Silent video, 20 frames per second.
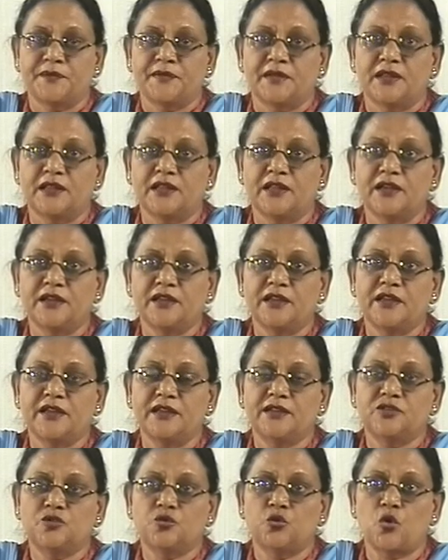
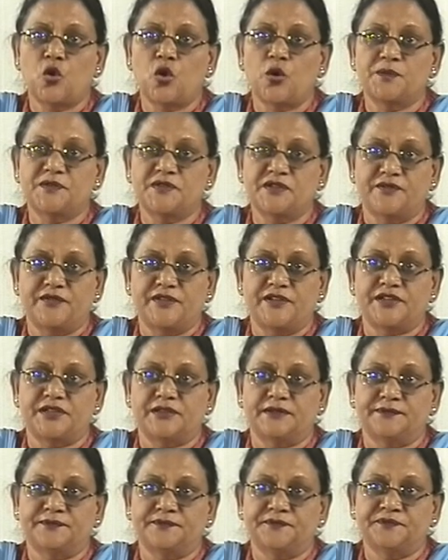Learning through
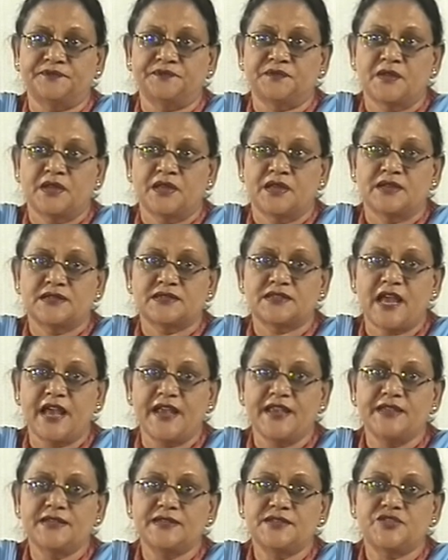observation.
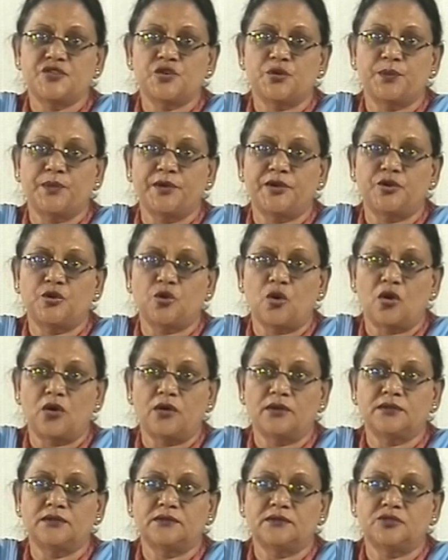Science should be
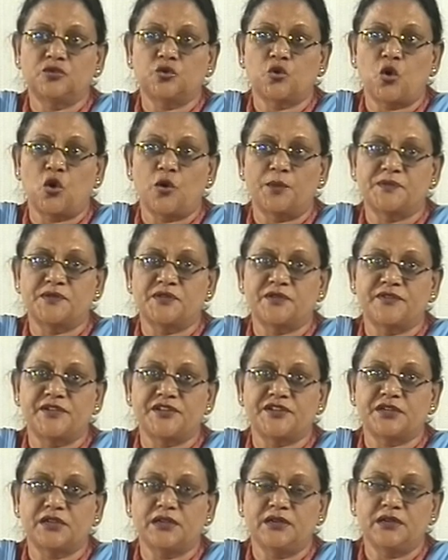taught through
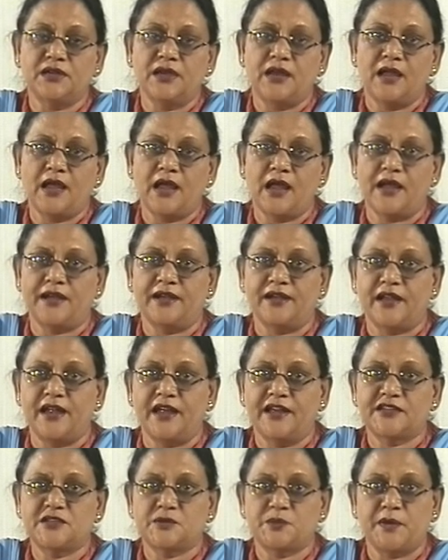observation and
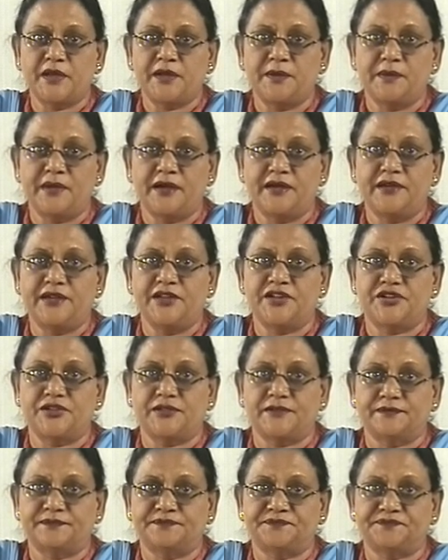
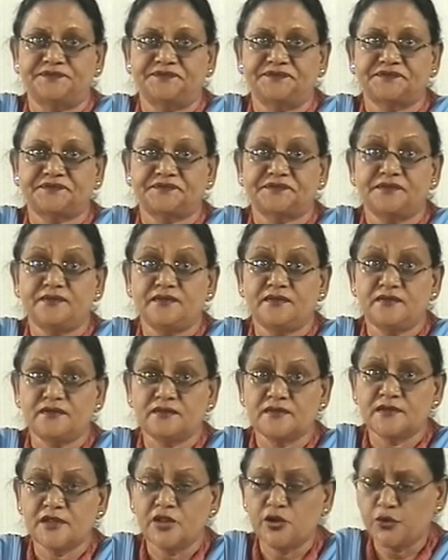experimentation.
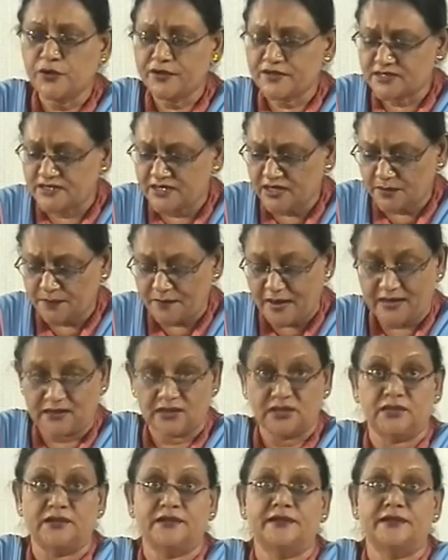Heuristic method.